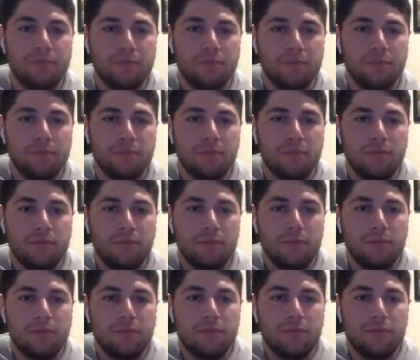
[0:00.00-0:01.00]

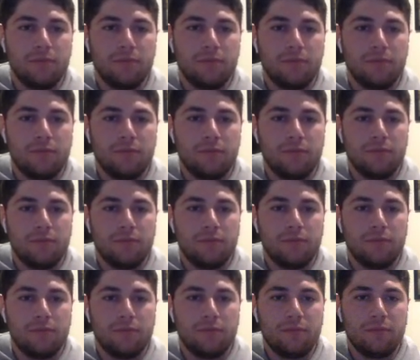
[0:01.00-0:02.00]

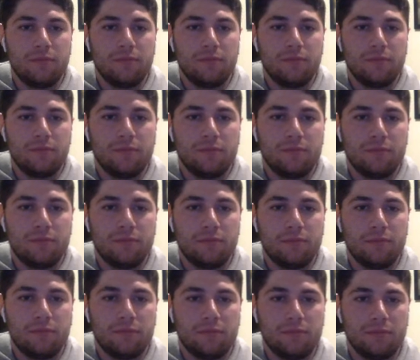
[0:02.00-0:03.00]

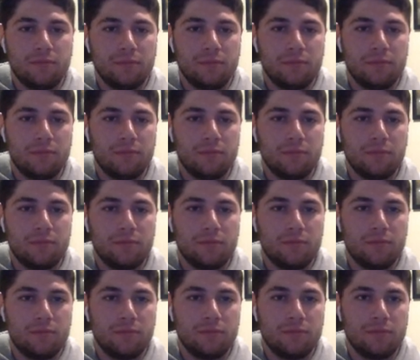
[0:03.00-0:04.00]

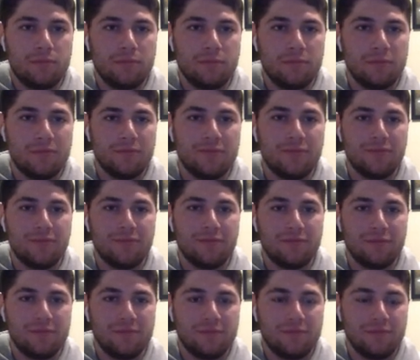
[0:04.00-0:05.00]

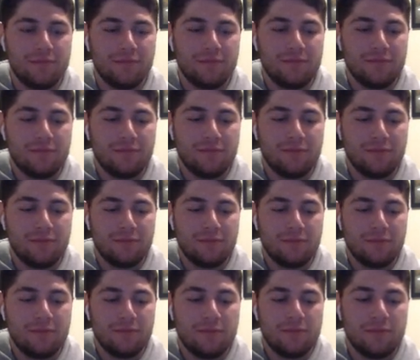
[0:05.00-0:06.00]

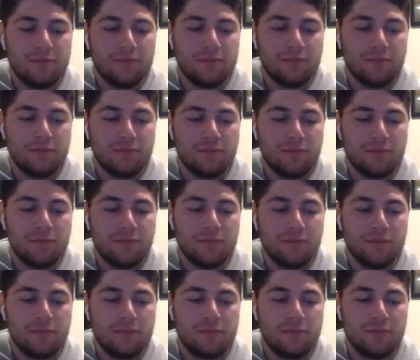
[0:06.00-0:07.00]

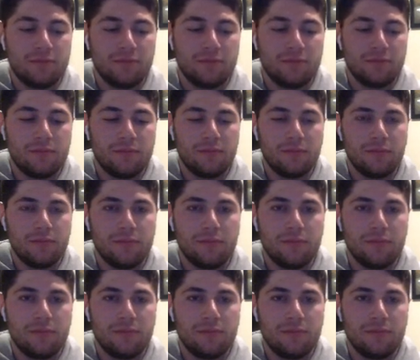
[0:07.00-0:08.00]
(not speaking)